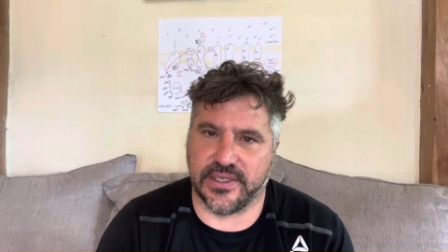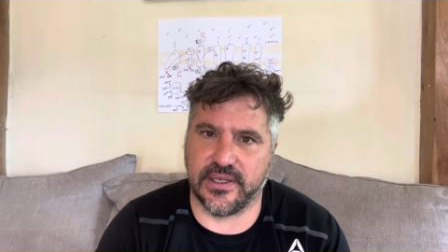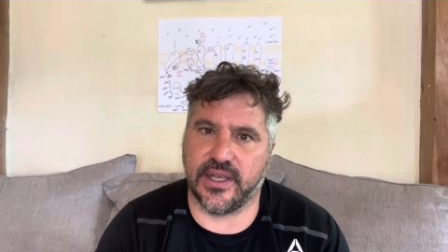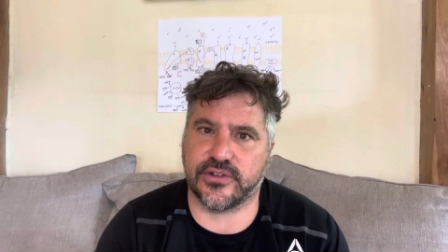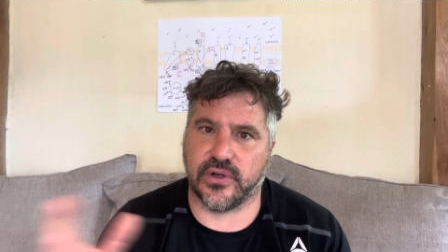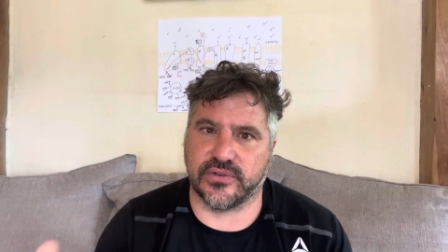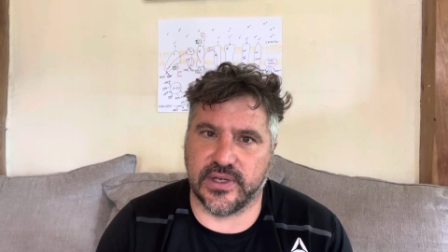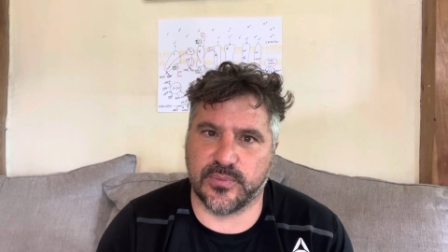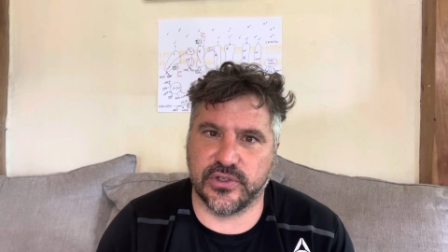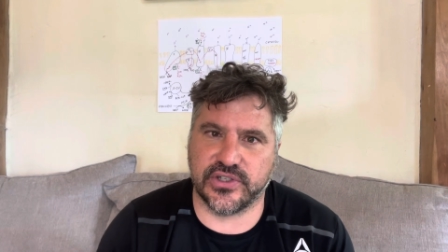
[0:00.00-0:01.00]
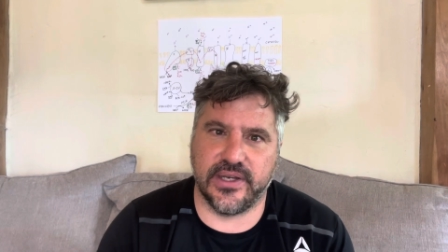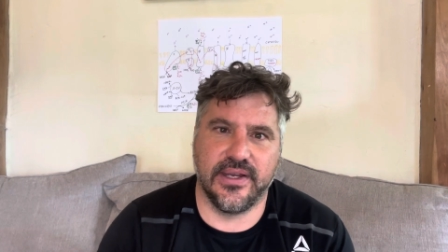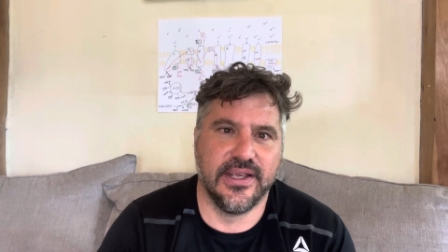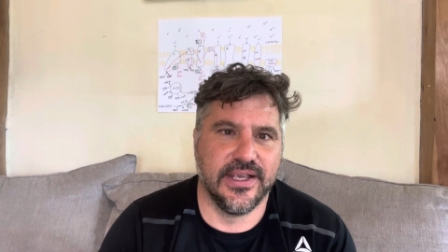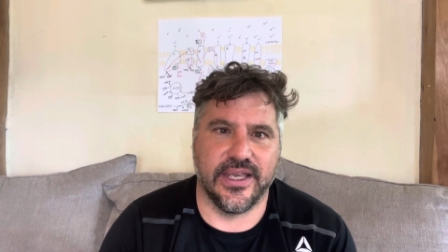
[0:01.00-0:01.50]
in the electron transport
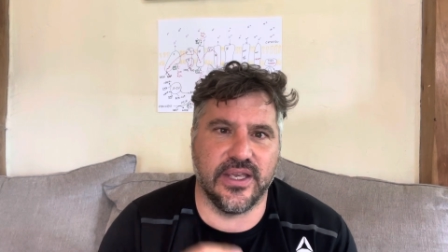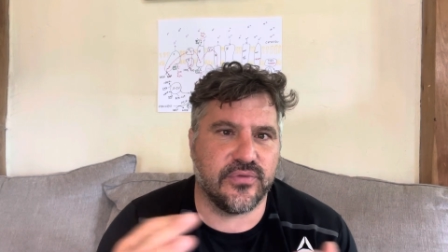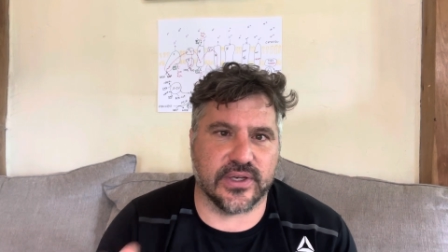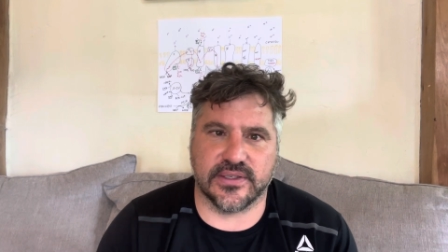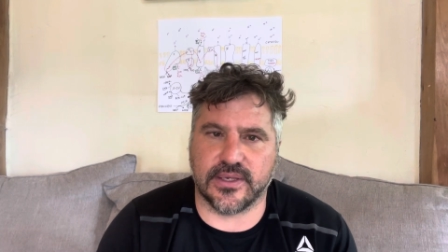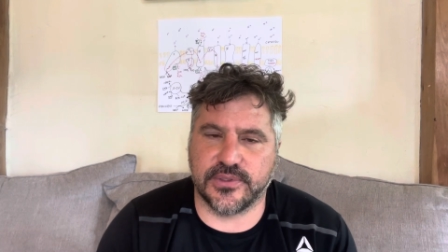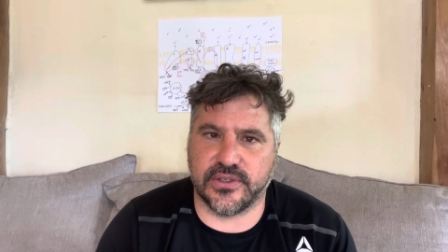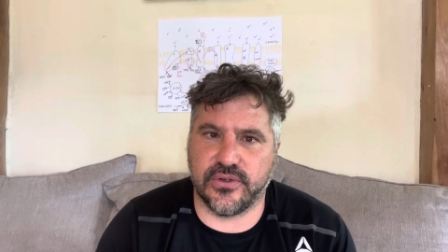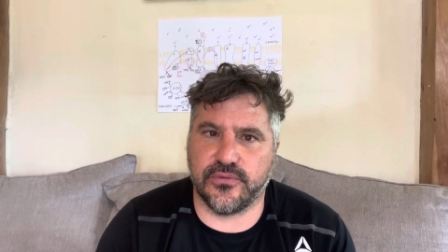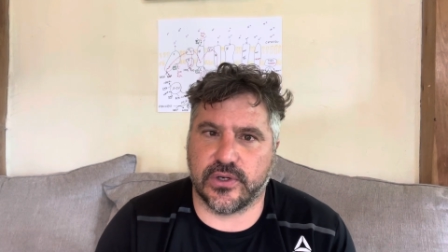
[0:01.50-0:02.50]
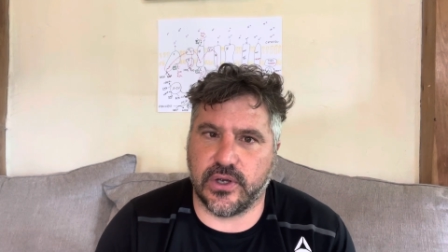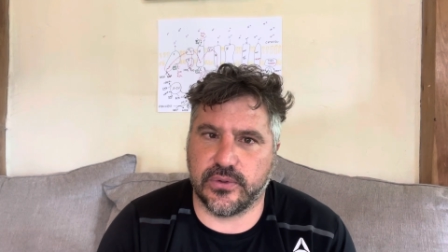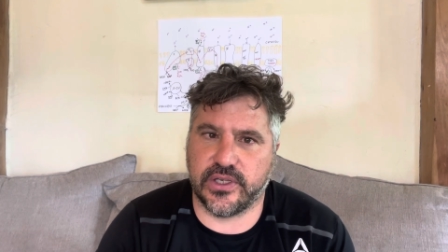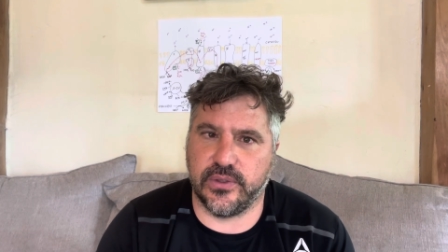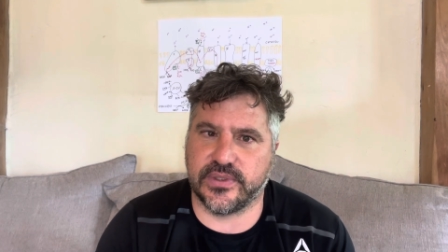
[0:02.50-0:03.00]
chain, if it can substitute for
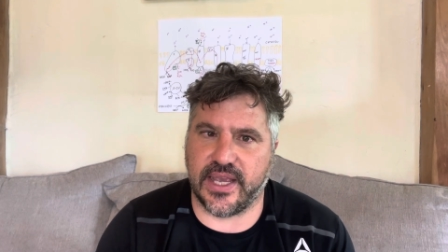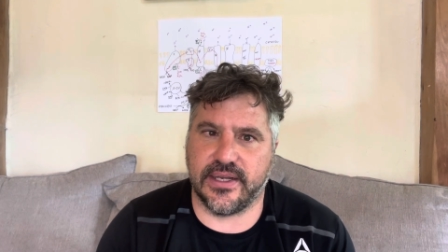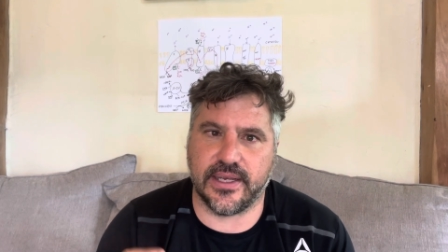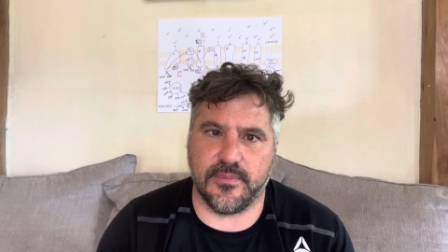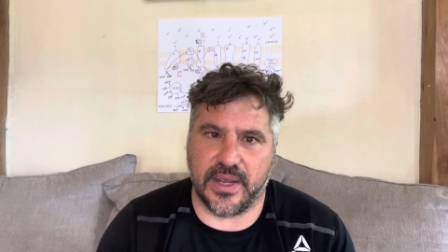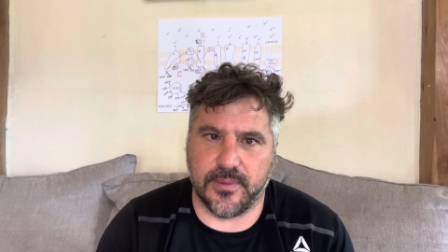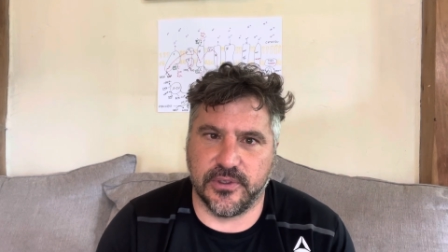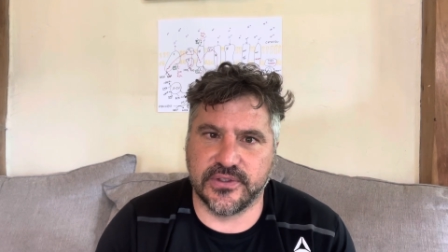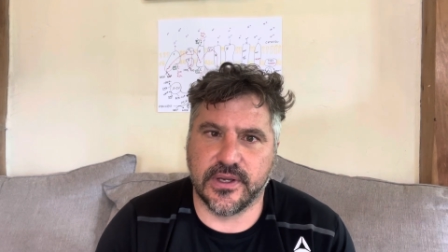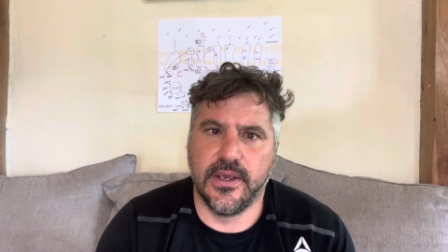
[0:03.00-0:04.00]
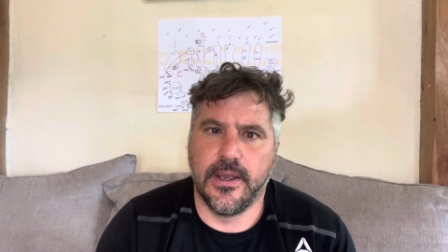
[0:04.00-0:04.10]
CoQ10 in mammals,